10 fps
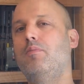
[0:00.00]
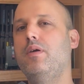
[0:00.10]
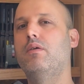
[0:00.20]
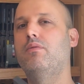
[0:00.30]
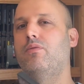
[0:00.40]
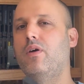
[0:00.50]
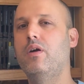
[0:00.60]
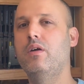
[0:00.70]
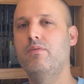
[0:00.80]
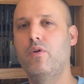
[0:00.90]
be a
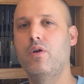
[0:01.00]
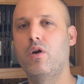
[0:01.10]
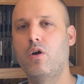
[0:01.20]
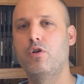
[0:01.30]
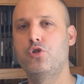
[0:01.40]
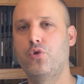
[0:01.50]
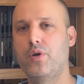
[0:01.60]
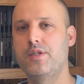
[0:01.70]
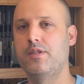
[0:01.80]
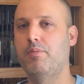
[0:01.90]
very, very hard
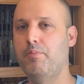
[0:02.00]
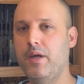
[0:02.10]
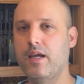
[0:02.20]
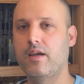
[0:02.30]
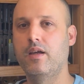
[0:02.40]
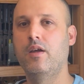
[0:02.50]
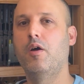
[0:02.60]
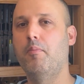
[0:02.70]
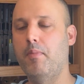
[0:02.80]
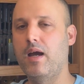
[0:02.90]
choice to pick
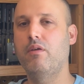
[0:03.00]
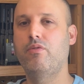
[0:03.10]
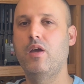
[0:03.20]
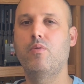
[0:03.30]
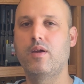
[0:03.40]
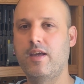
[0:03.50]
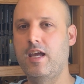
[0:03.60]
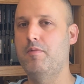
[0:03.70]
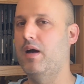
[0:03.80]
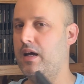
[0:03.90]
my favorite
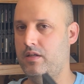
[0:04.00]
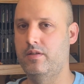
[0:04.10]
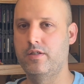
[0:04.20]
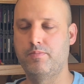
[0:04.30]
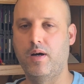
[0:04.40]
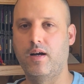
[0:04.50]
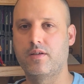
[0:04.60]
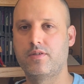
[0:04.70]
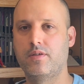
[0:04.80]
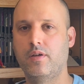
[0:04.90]
game out of this
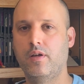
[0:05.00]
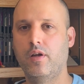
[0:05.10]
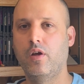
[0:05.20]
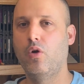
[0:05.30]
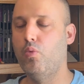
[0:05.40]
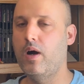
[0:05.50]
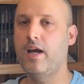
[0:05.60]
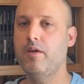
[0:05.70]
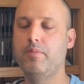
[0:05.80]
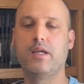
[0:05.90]
box.
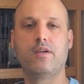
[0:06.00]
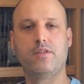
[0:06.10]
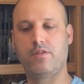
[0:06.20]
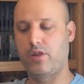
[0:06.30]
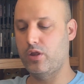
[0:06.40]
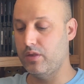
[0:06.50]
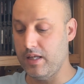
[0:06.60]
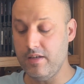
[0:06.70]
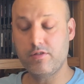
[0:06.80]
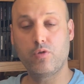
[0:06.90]
Why? Because
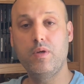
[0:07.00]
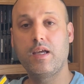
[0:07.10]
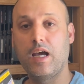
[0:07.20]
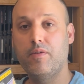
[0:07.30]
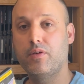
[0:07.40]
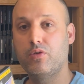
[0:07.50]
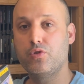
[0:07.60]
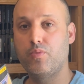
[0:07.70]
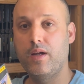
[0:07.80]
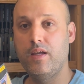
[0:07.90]
these 3
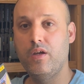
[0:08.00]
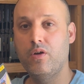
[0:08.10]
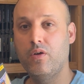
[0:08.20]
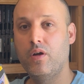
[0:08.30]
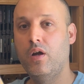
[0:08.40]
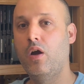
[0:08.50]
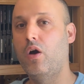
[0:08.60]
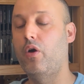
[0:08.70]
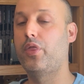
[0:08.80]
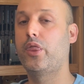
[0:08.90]
characters right here
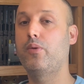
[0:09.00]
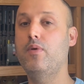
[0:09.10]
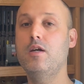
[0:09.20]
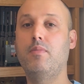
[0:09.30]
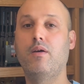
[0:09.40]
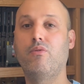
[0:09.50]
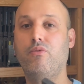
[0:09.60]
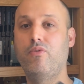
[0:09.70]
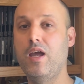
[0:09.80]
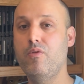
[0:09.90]
are 3 of my
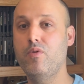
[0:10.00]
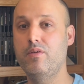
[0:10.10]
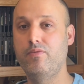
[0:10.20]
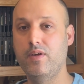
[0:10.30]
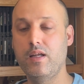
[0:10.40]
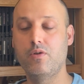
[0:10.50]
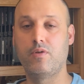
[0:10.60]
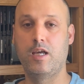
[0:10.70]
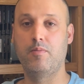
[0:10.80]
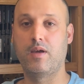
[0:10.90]
favorite video
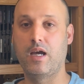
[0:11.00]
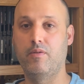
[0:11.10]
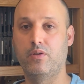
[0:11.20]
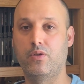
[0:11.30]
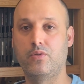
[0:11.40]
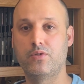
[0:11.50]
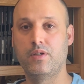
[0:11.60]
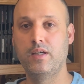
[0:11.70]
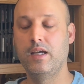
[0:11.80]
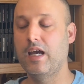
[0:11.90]
game characters,
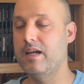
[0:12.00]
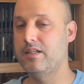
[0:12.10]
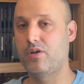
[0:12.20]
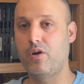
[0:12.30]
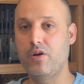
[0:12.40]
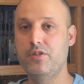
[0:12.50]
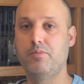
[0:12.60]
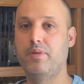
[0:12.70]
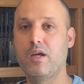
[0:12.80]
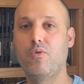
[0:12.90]
and it's hard to
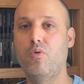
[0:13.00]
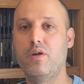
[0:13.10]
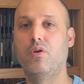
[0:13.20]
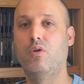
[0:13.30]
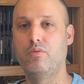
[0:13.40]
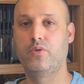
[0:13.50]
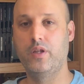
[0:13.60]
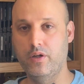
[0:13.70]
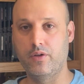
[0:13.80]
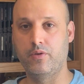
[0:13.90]
pick one over
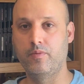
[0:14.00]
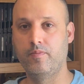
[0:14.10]
the other.